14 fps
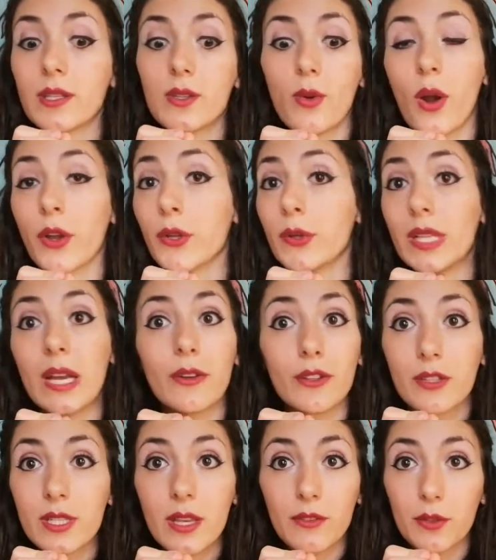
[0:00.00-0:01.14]
So are you allowing
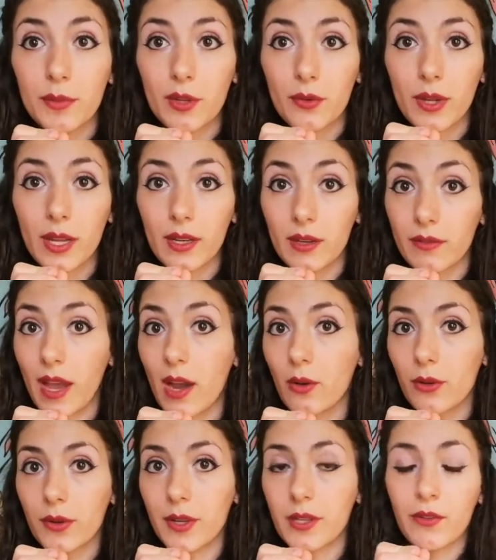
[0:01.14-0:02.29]
yourself to be creative? How
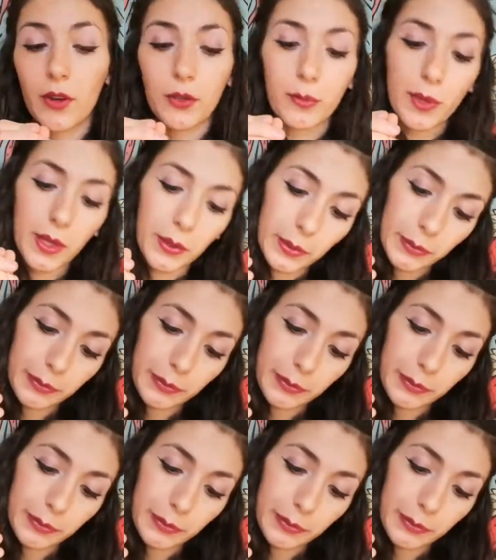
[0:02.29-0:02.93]
creative are you being?